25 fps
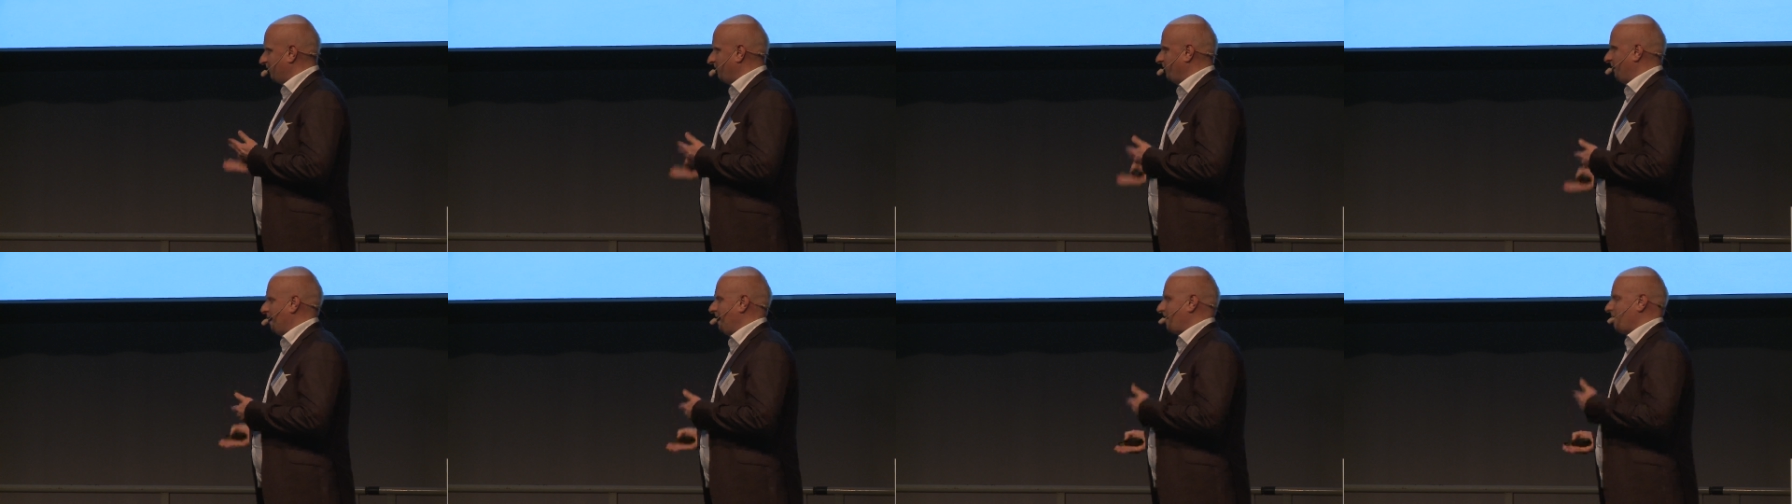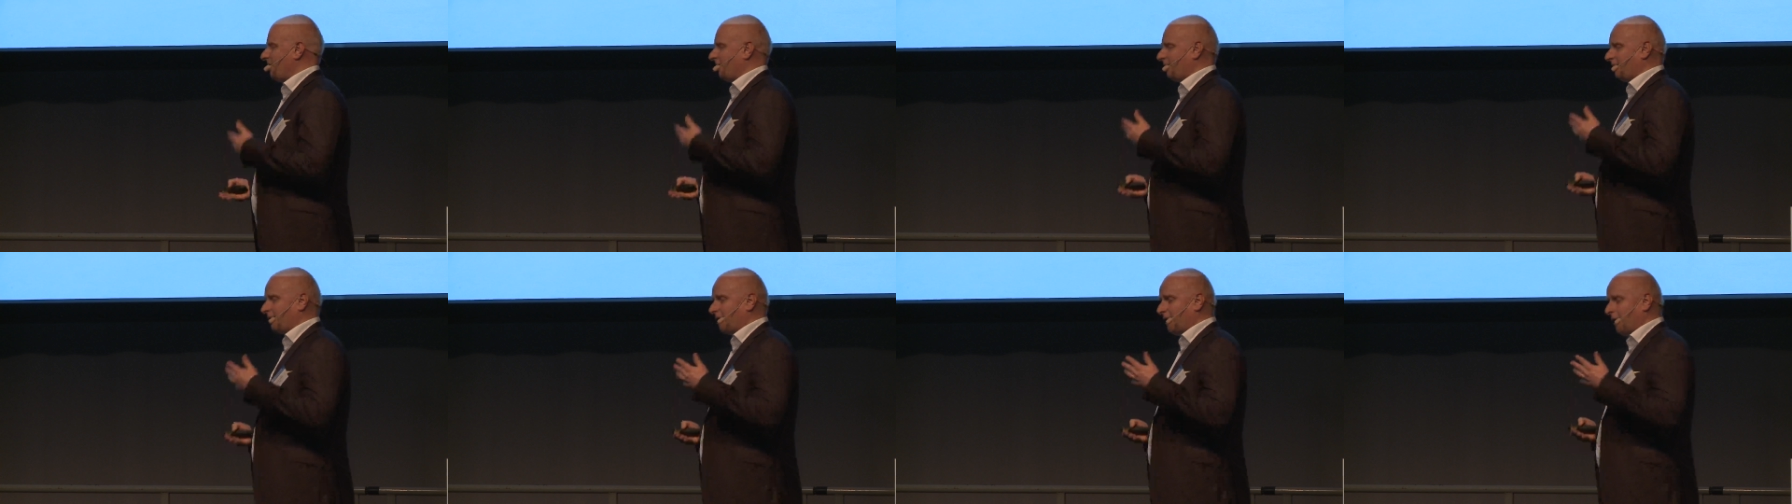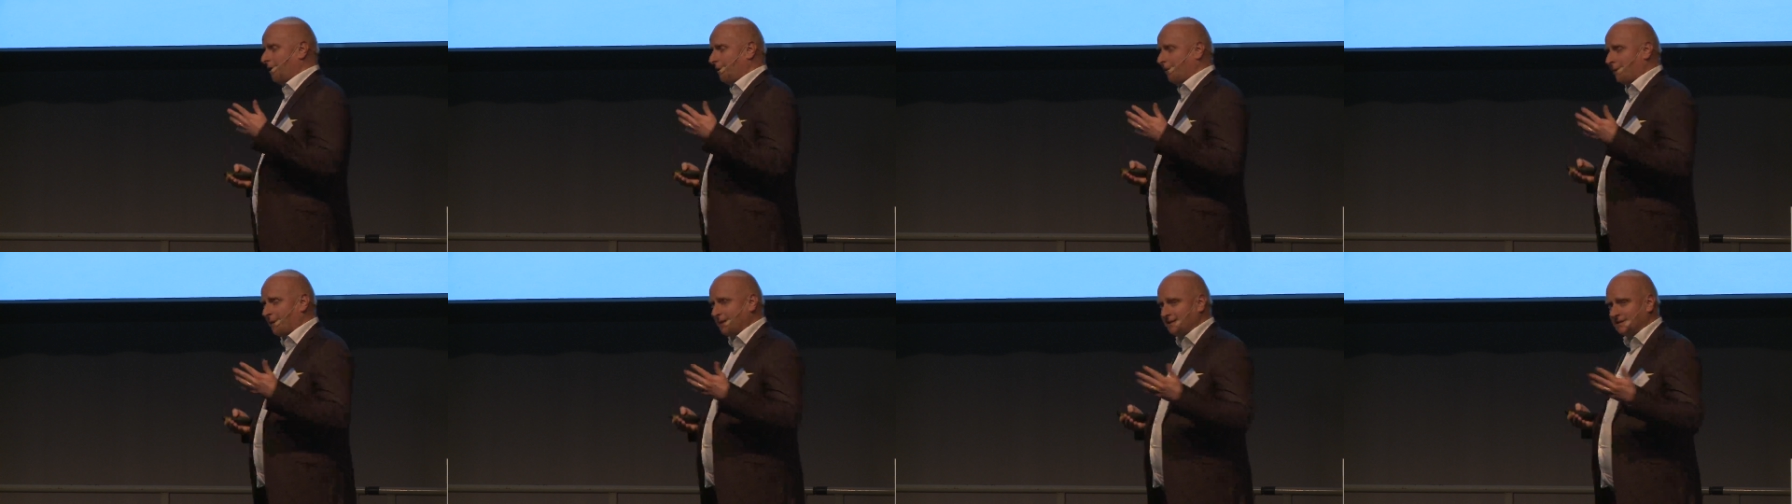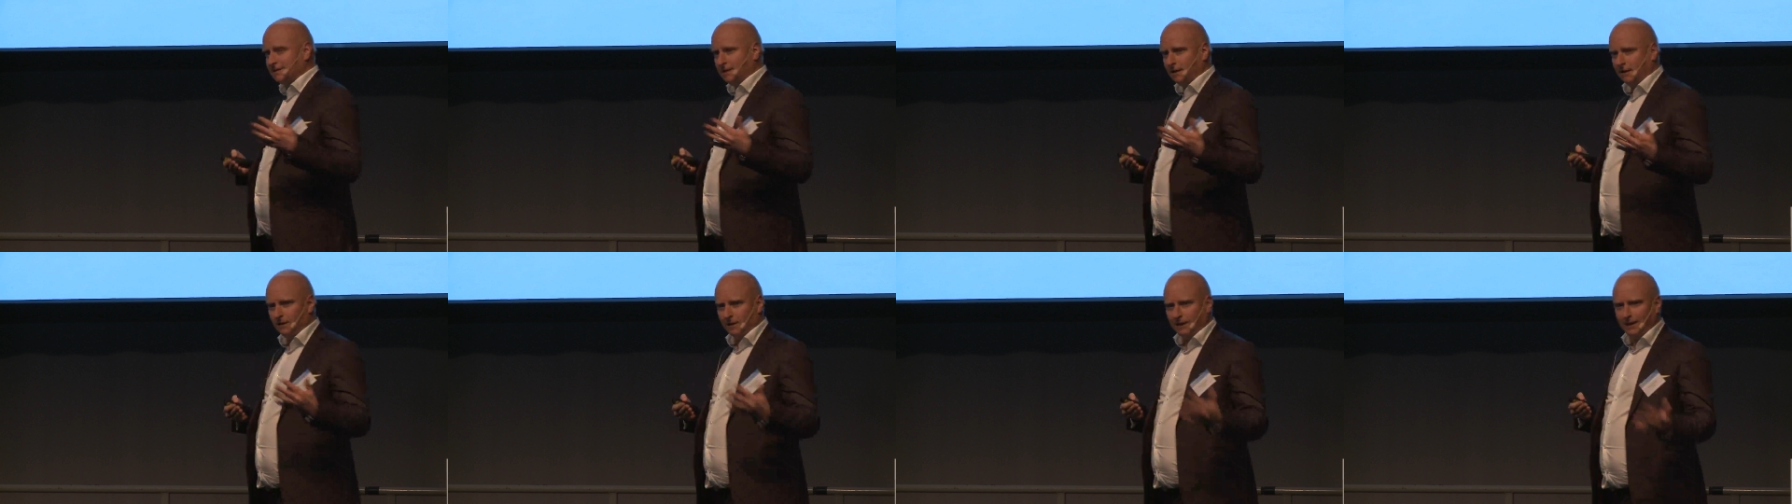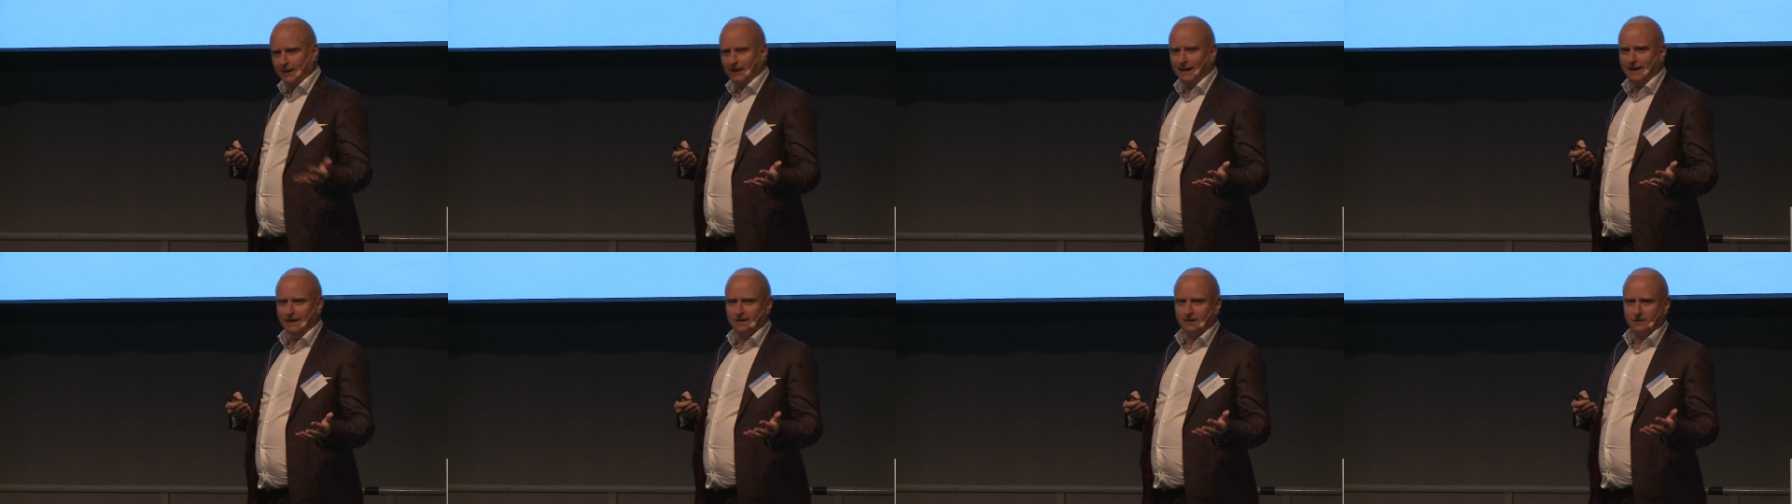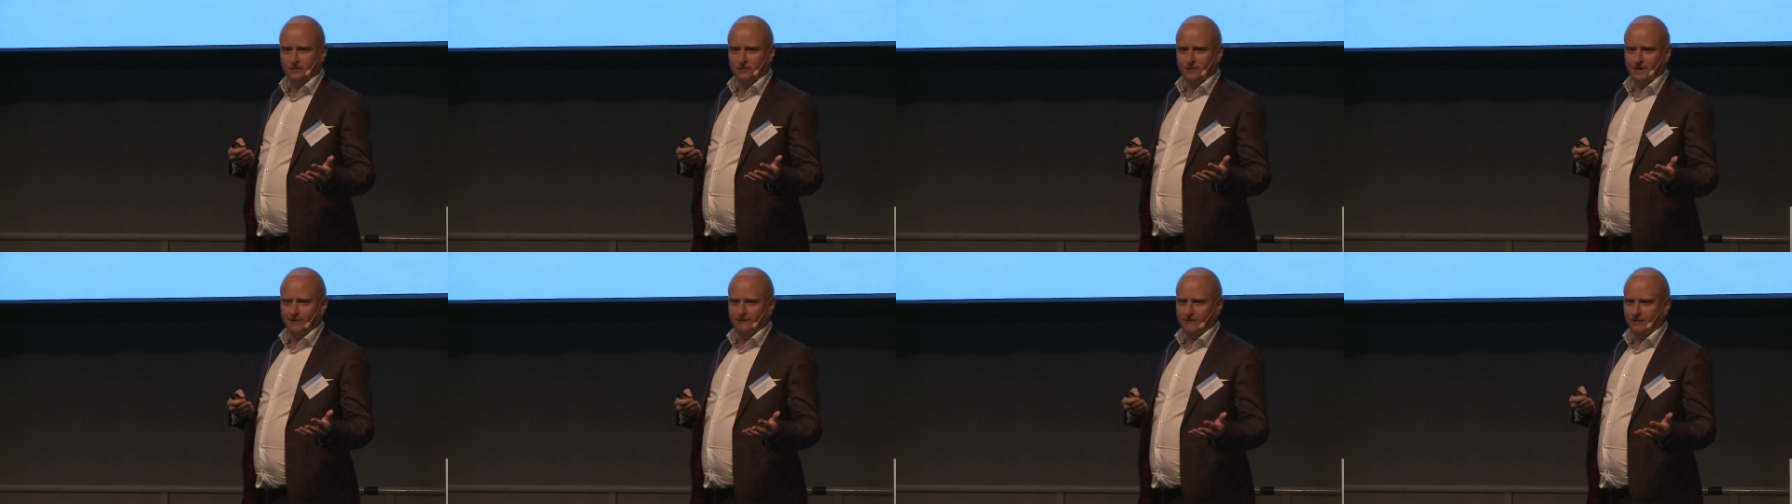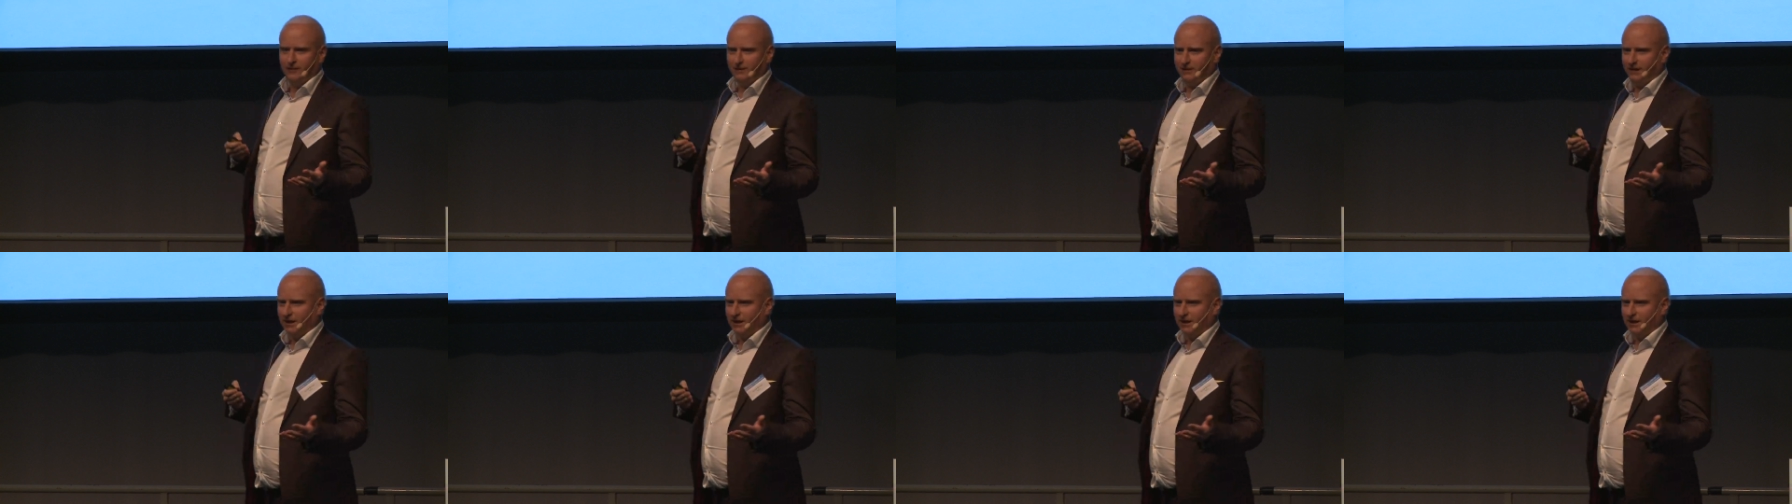we have other companies looking into different